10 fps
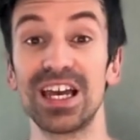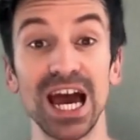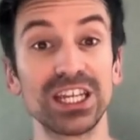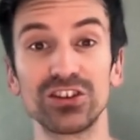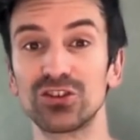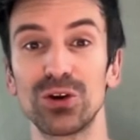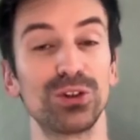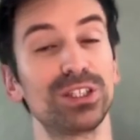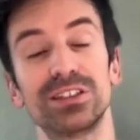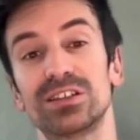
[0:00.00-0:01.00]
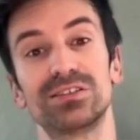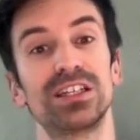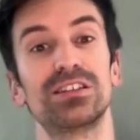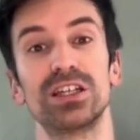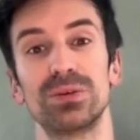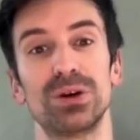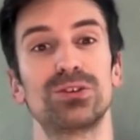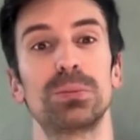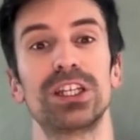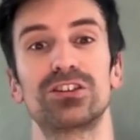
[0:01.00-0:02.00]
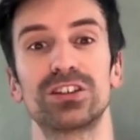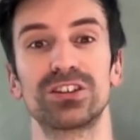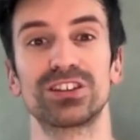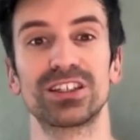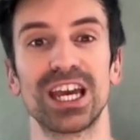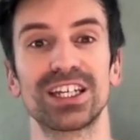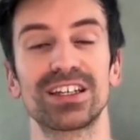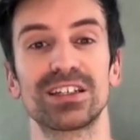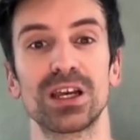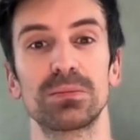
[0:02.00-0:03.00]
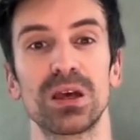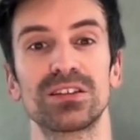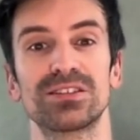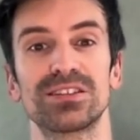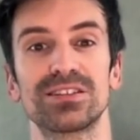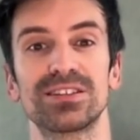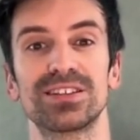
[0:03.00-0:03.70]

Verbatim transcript: and ensuring that sensitive information is detected and masked.